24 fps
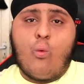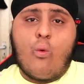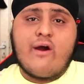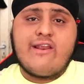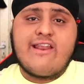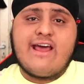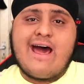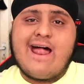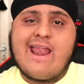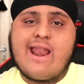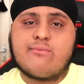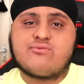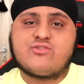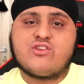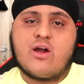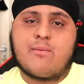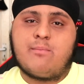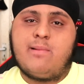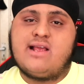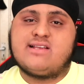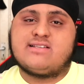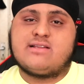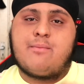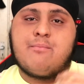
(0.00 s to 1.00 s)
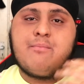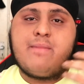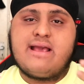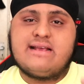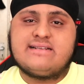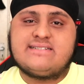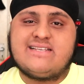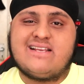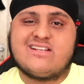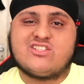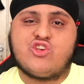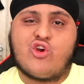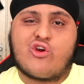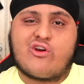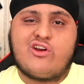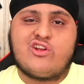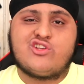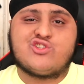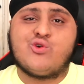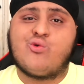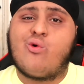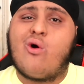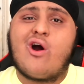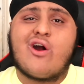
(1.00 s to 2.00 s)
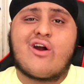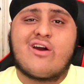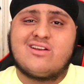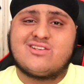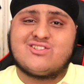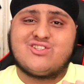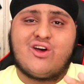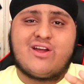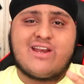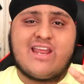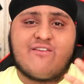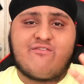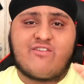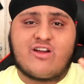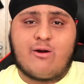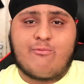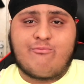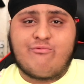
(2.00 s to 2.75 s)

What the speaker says: one hand, I'm starting players like Macy and Socrates who aren't gonna start in the FA Cup